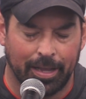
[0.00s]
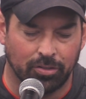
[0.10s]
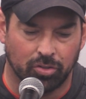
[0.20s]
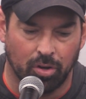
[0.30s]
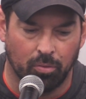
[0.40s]

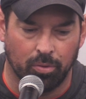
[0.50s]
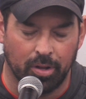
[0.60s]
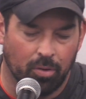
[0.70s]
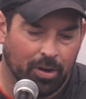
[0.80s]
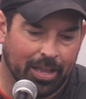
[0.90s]
And so,
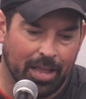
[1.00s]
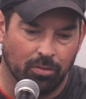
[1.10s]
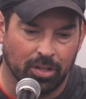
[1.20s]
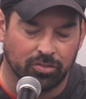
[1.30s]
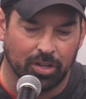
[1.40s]

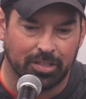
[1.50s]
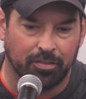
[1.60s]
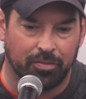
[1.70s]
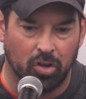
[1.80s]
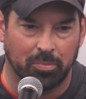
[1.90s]
again, let's look at the
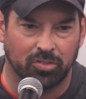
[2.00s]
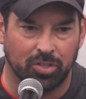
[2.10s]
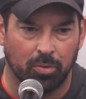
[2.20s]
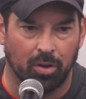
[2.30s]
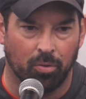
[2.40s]
film and
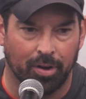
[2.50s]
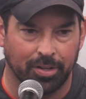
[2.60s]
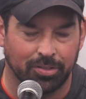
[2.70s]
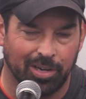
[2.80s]
see what it was.